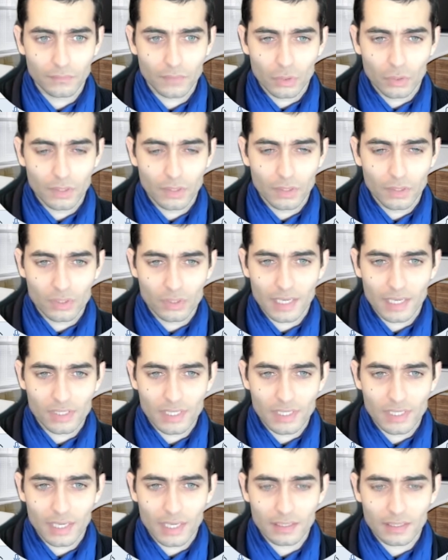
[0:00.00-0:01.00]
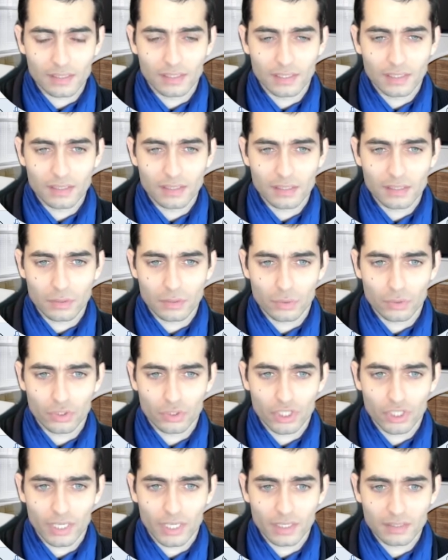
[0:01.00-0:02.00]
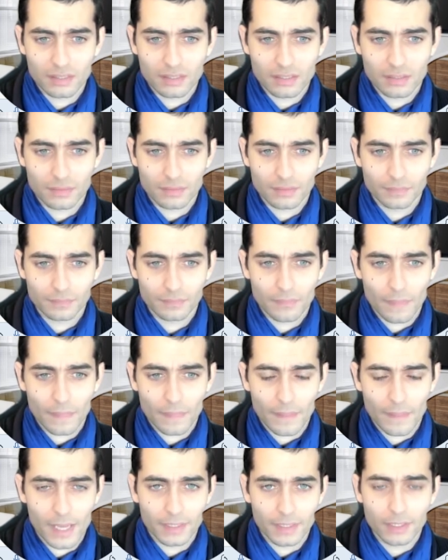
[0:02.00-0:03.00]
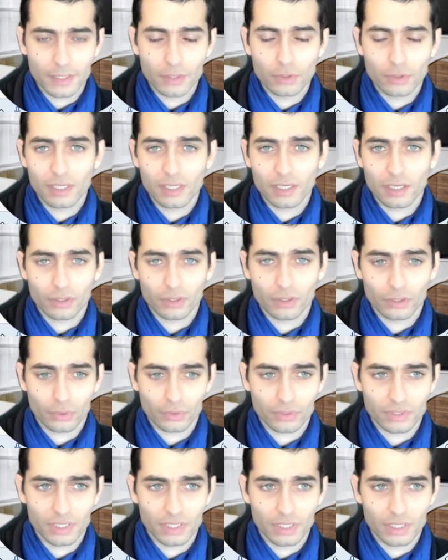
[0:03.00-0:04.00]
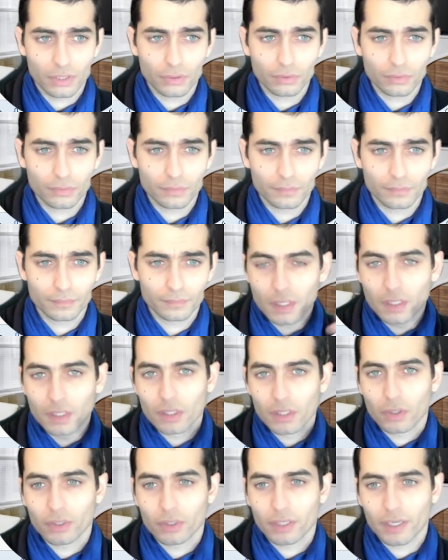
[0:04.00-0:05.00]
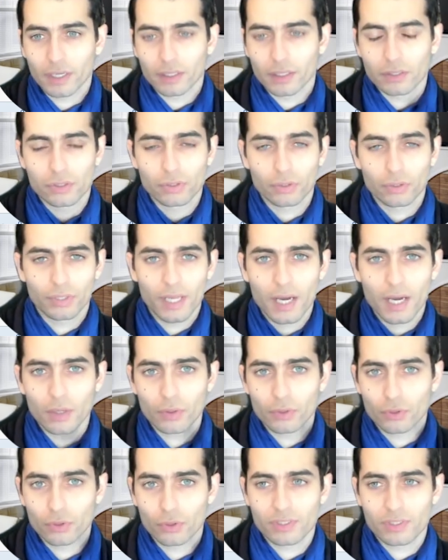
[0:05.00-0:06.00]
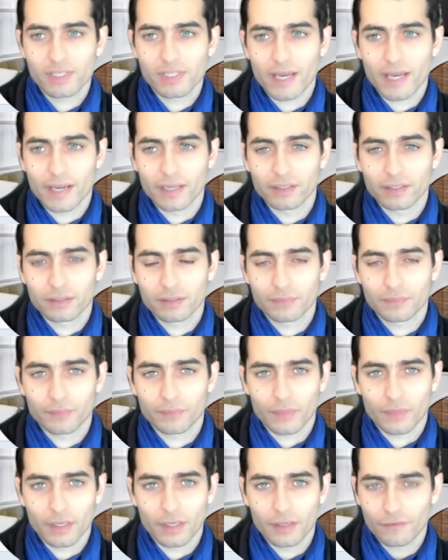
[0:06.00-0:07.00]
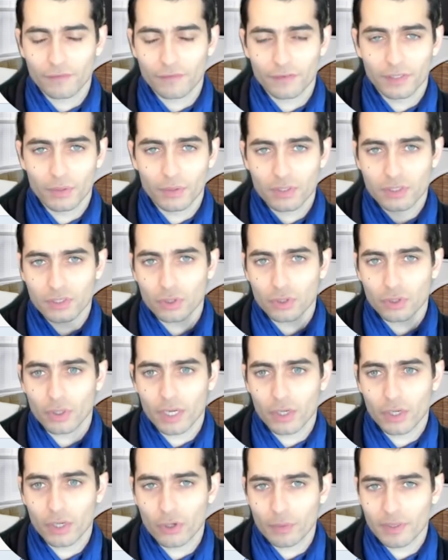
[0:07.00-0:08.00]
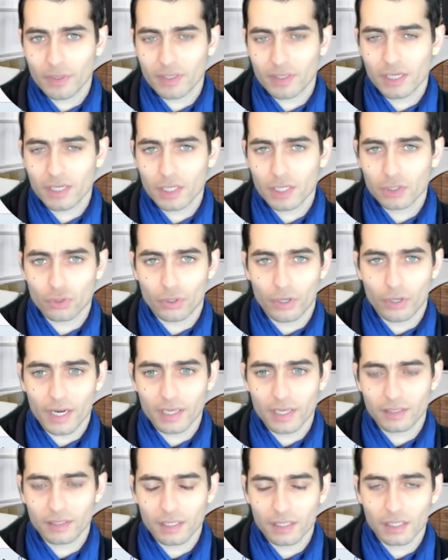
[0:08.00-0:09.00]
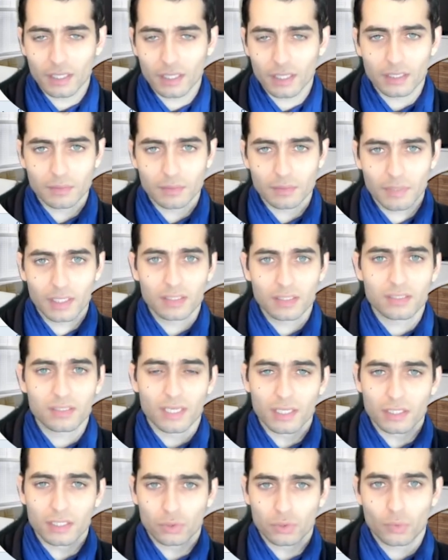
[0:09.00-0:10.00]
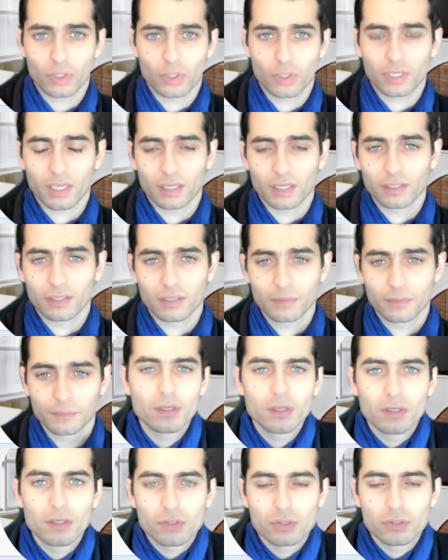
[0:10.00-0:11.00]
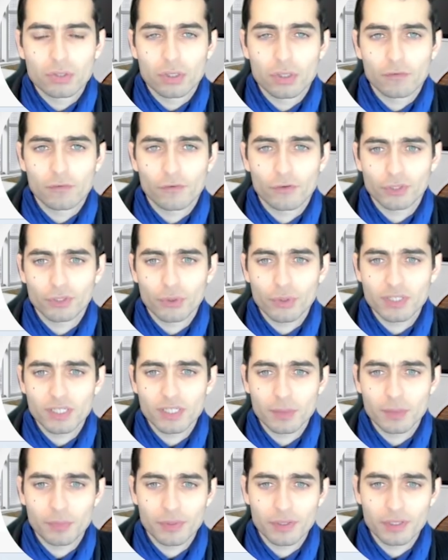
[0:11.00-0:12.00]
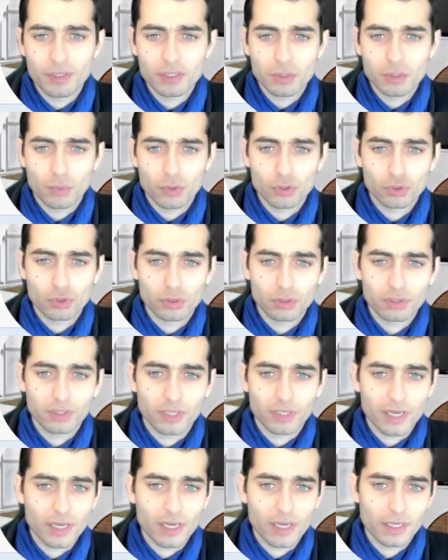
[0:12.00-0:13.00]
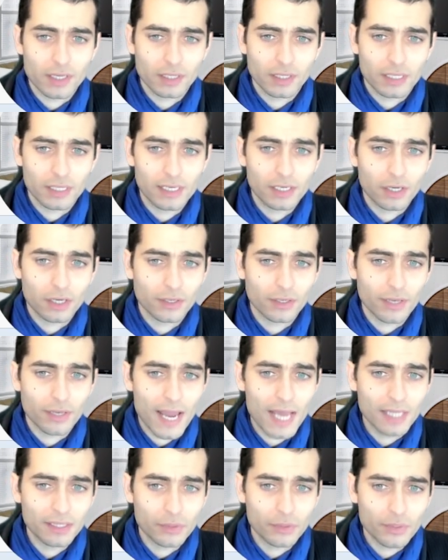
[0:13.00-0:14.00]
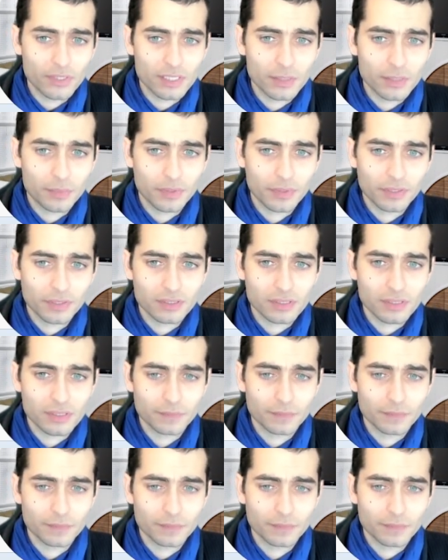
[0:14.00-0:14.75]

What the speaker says: You select this, you check it, and then you click on continue. Okay, so now you're signed. If there is no error message or anything, it means it's working. So for the recipient, we should click on add a recipient.